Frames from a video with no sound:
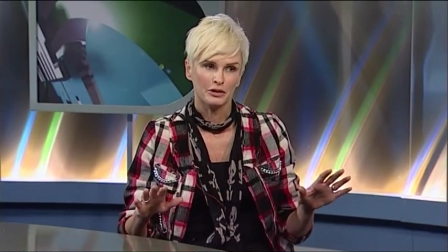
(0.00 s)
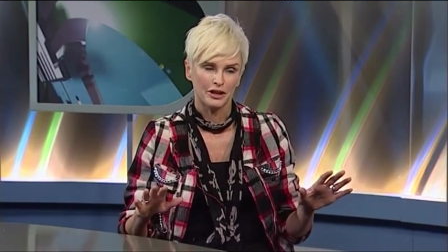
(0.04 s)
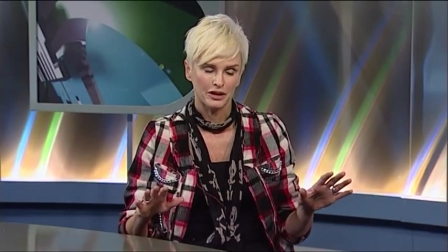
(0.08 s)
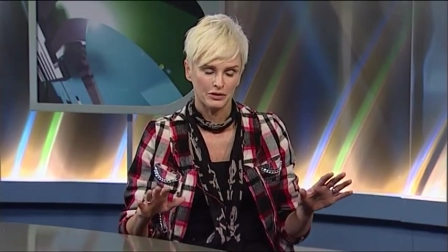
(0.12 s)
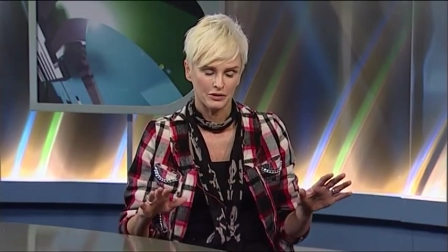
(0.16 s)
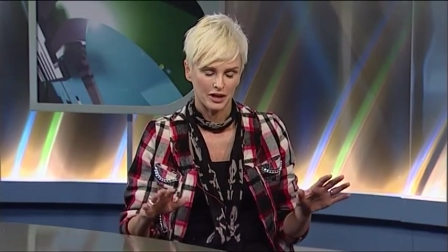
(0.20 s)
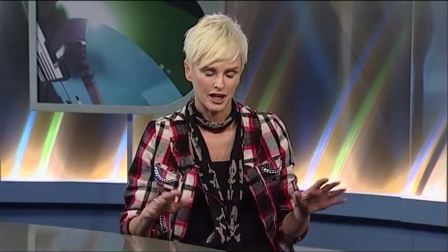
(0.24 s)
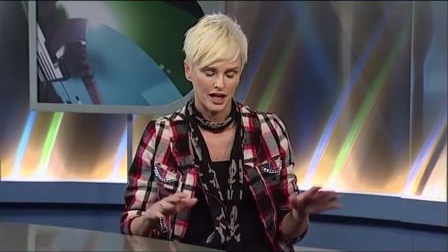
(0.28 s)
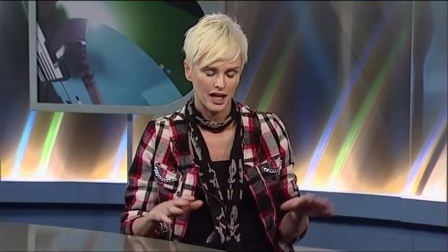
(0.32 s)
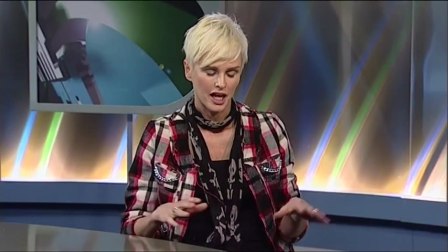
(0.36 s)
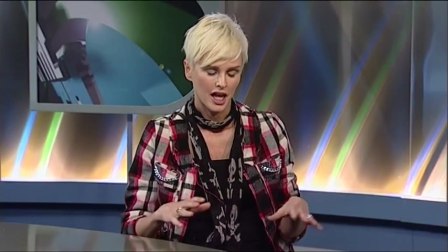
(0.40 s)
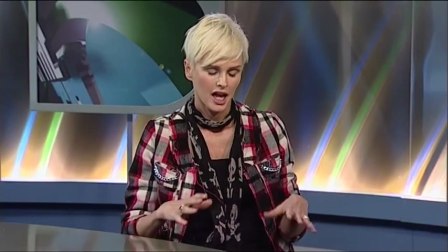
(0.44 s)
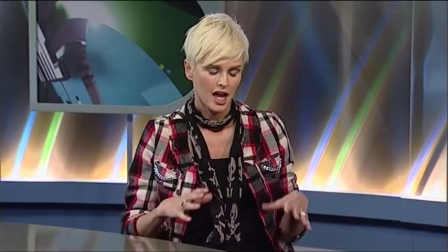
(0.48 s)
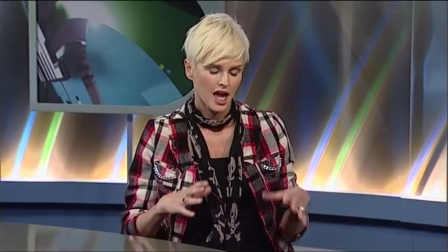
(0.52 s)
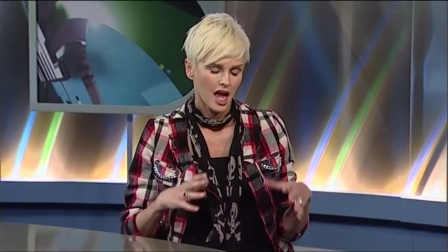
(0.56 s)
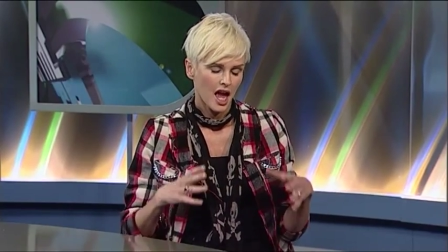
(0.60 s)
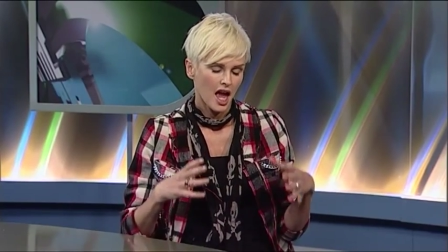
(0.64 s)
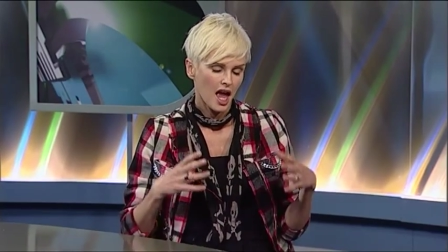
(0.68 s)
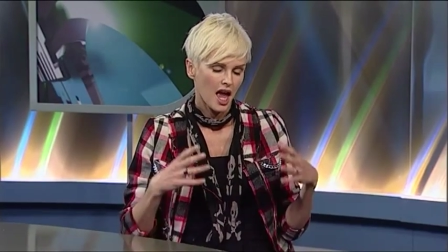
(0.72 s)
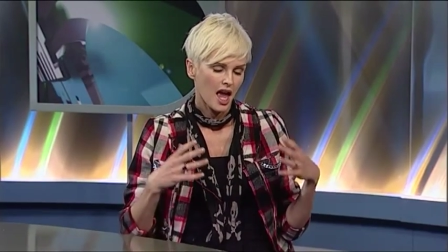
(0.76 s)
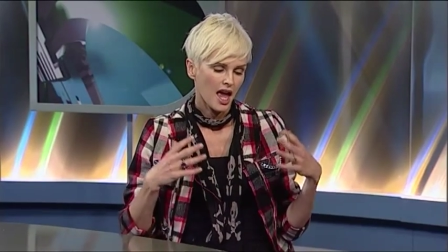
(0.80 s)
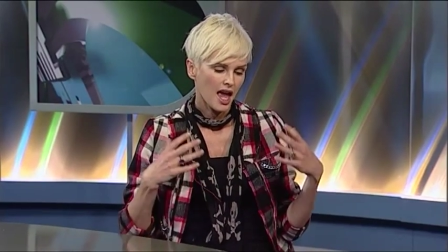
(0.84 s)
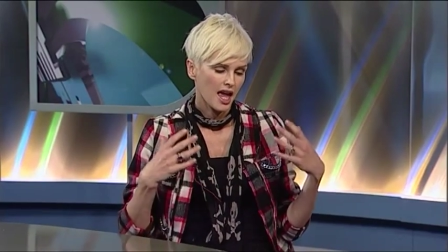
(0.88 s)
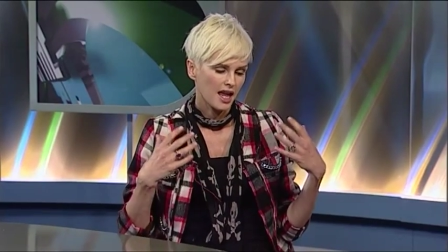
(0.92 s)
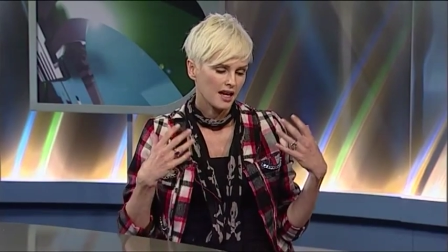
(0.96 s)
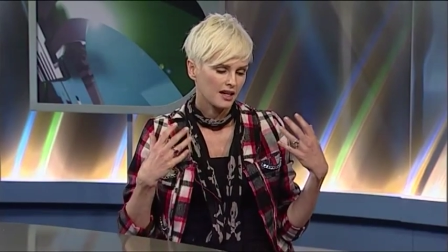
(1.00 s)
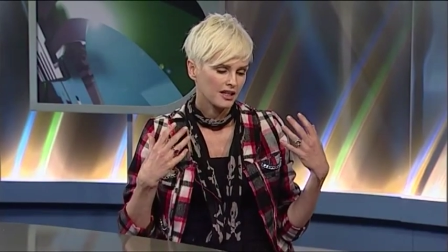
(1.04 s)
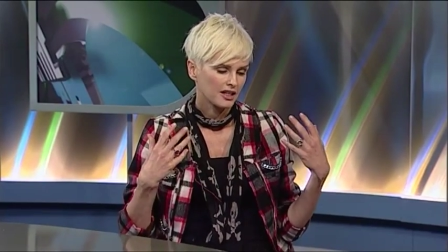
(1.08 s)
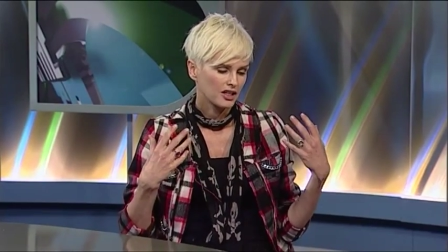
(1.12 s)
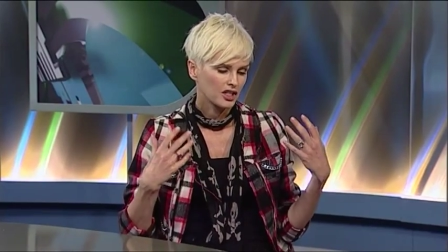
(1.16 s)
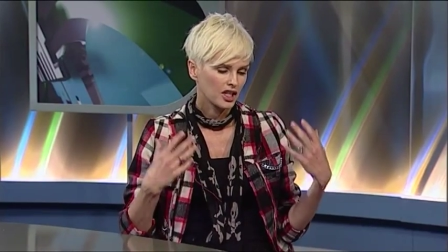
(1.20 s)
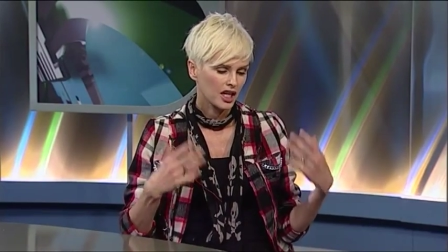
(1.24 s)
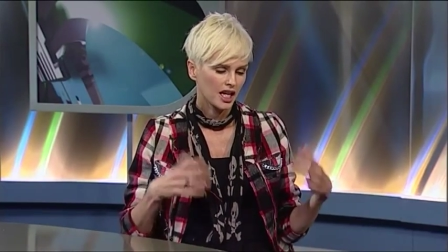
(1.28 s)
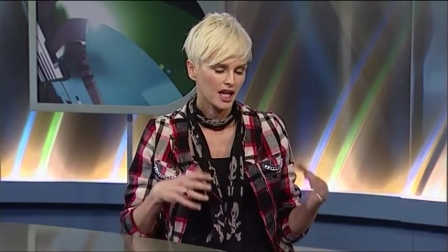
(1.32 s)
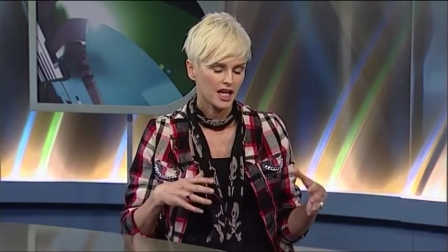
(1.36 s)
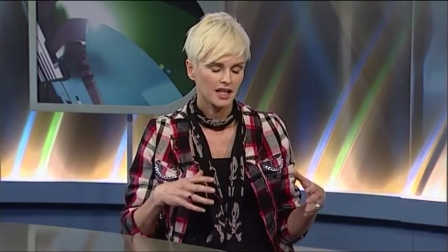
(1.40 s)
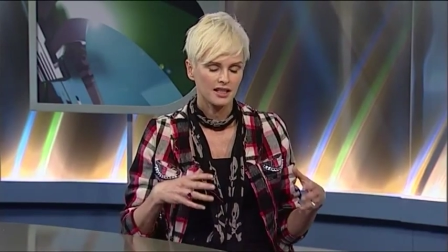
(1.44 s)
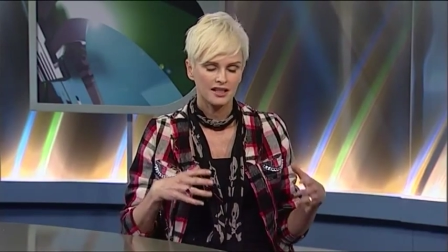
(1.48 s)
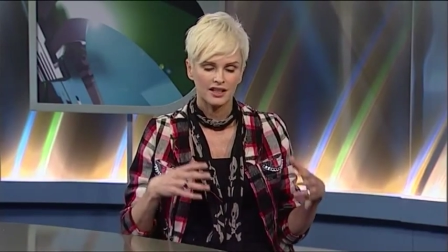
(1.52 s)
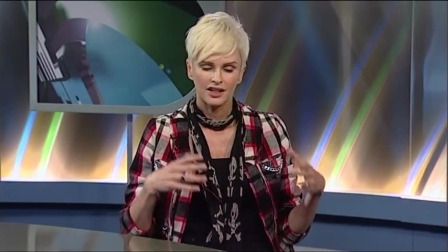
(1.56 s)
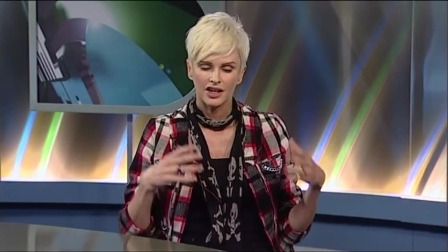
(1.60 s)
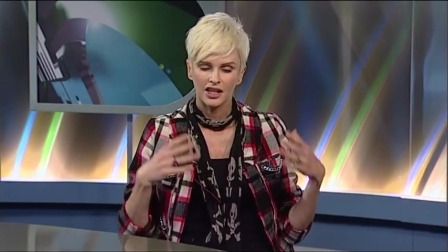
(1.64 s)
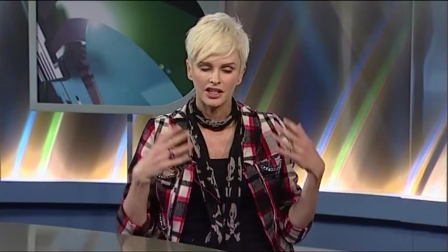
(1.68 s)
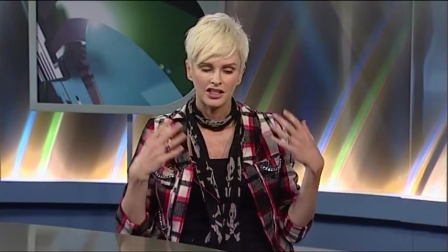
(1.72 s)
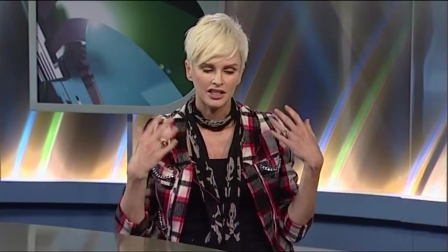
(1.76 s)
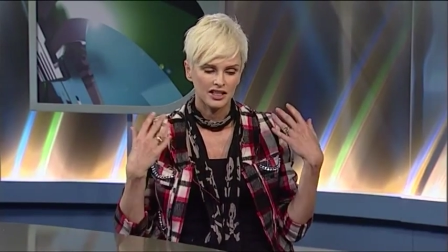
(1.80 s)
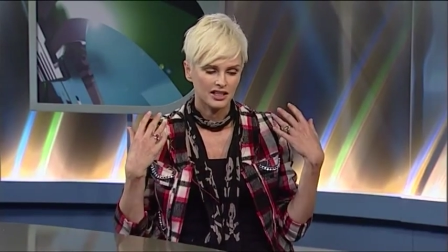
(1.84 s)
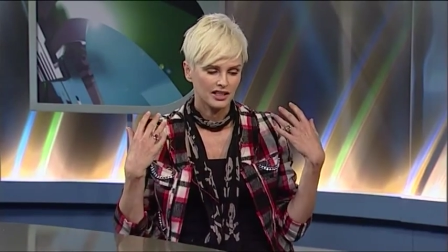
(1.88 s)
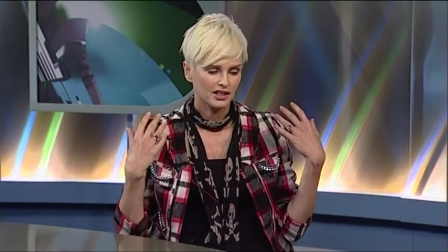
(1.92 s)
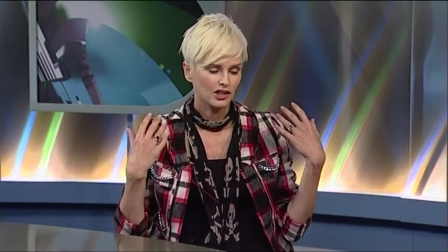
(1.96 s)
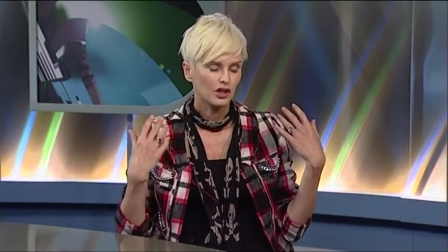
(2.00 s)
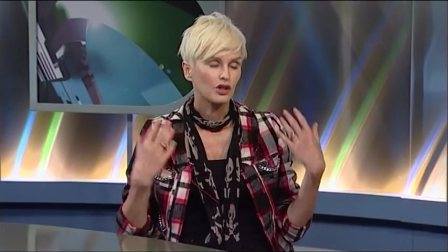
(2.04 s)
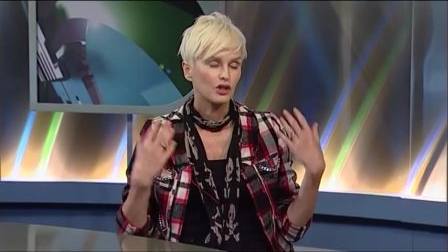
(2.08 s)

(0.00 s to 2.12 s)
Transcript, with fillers: by the way, and jeans, and I just